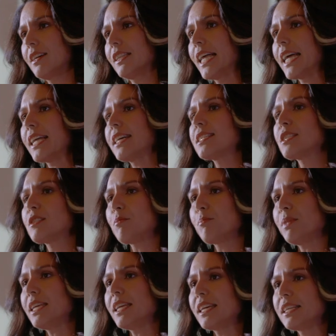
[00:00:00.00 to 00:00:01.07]
Let us
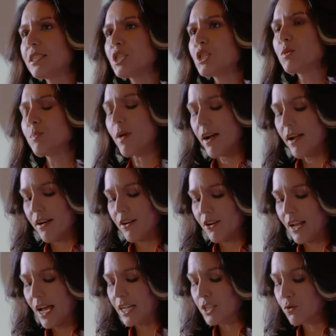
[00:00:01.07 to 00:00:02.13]
be
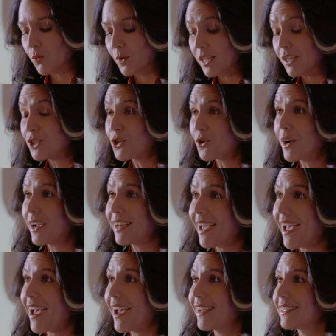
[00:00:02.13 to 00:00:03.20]
inspired as we join
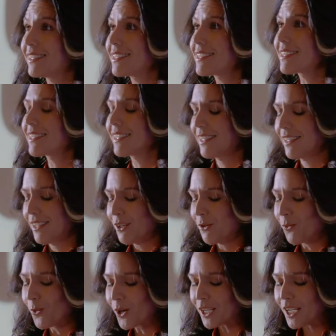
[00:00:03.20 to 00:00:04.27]
hands,
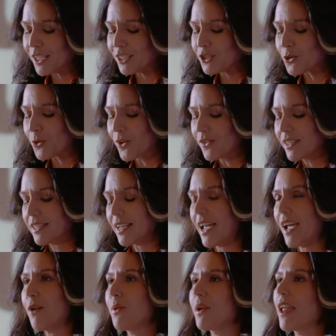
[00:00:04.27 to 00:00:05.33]
working toward the
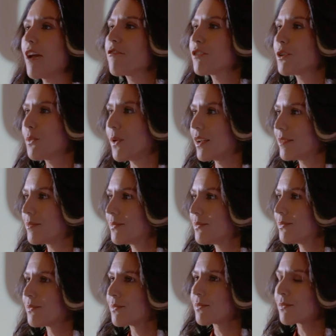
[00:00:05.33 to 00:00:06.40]
day when everyone,
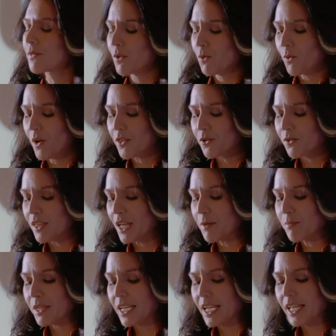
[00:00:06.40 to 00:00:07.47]
whether they
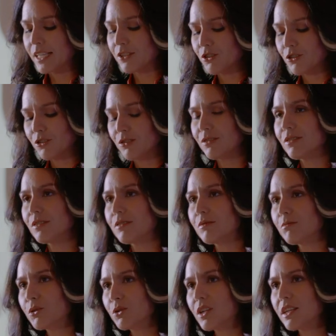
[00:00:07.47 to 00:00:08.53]
be Hindu,
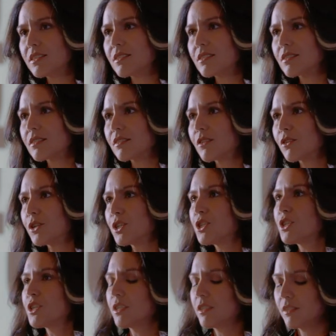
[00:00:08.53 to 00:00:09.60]
Buddhist,
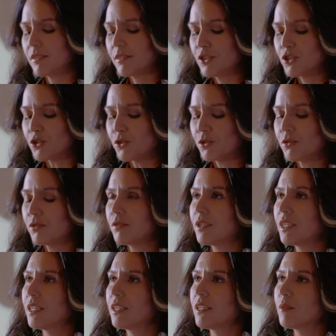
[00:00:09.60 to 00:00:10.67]
Christian, Jew,
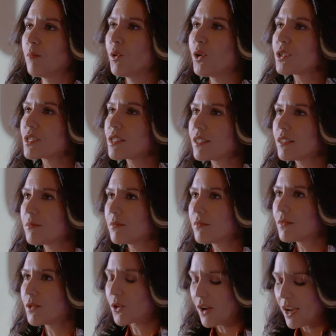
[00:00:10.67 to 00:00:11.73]

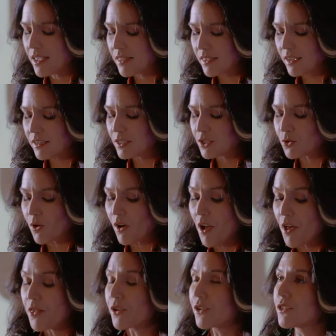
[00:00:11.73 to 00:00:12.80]
Muslim, or atheist, or
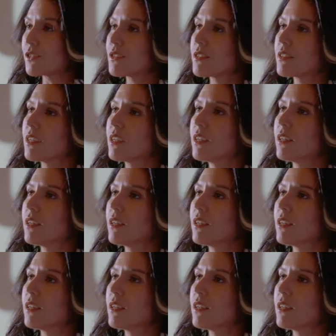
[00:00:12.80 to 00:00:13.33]
others,